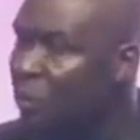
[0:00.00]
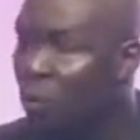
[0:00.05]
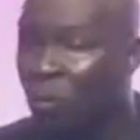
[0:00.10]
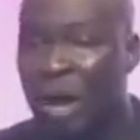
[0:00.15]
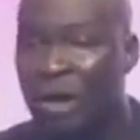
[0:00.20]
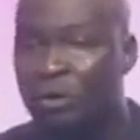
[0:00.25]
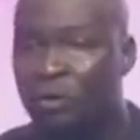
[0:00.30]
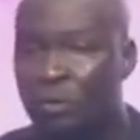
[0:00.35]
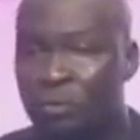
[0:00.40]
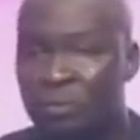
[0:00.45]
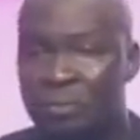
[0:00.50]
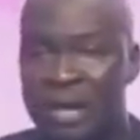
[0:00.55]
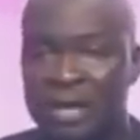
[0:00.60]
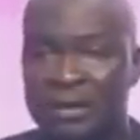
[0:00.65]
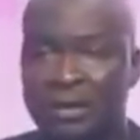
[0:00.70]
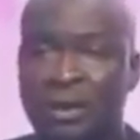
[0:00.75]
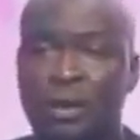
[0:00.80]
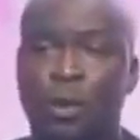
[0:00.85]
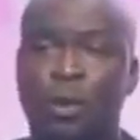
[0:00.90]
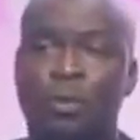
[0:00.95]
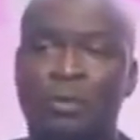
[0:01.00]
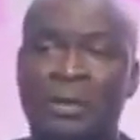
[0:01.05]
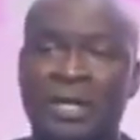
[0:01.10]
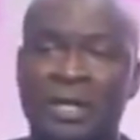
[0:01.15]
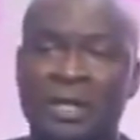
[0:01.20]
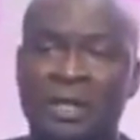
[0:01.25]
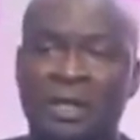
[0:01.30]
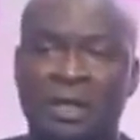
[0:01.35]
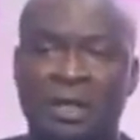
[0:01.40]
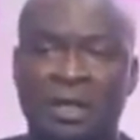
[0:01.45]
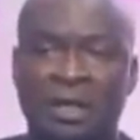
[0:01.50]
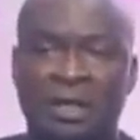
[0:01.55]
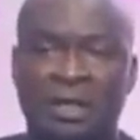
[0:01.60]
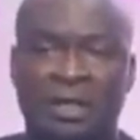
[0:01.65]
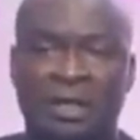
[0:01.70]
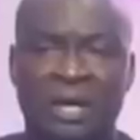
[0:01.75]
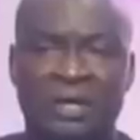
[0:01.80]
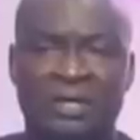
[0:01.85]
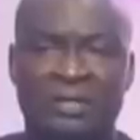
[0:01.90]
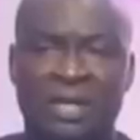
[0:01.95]
You want to birth glory?
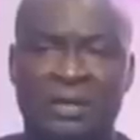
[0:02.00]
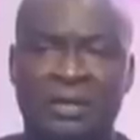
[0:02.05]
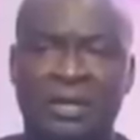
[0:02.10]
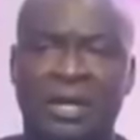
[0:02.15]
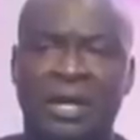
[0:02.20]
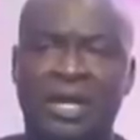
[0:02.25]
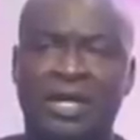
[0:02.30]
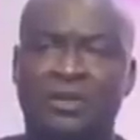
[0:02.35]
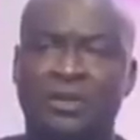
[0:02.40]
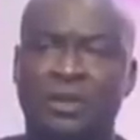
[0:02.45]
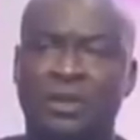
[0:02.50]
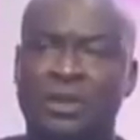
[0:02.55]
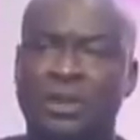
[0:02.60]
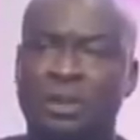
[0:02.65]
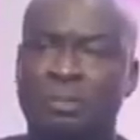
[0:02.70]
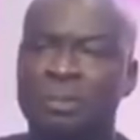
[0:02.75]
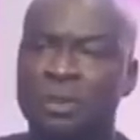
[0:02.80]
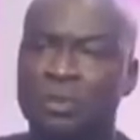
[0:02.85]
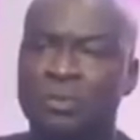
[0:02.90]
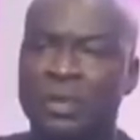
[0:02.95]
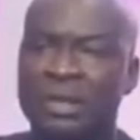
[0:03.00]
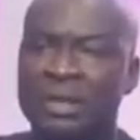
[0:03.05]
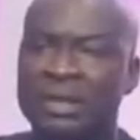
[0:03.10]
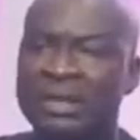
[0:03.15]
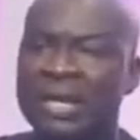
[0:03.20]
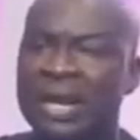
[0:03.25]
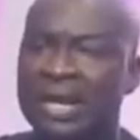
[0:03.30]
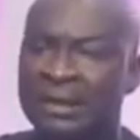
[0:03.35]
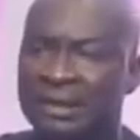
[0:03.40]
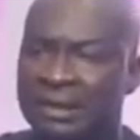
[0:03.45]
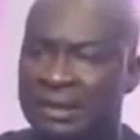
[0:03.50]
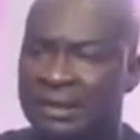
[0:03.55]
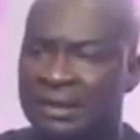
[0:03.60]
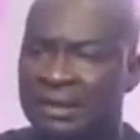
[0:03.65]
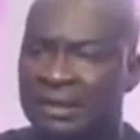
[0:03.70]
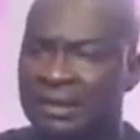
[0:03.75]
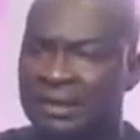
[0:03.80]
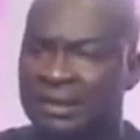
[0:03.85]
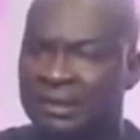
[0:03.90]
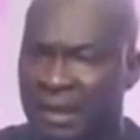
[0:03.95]
There is a relationship between
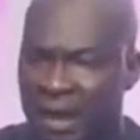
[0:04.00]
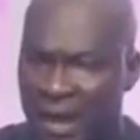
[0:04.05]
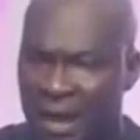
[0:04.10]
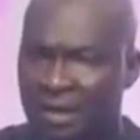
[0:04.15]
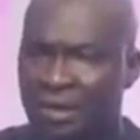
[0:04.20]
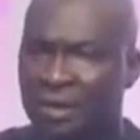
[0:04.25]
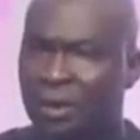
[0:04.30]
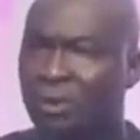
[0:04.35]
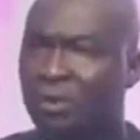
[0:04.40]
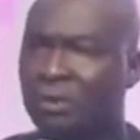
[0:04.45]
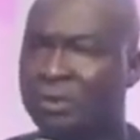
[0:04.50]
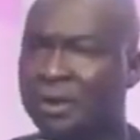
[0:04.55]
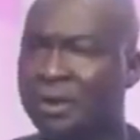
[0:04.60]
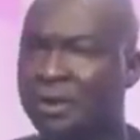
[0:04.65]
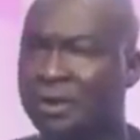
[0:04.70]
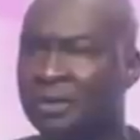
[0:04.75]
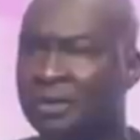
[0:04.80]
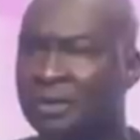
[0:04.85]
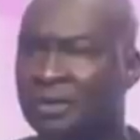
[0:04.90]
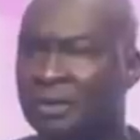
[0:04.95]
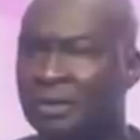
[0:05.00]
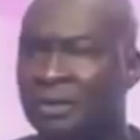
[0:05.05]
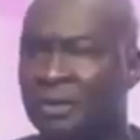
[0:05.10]
death and glory.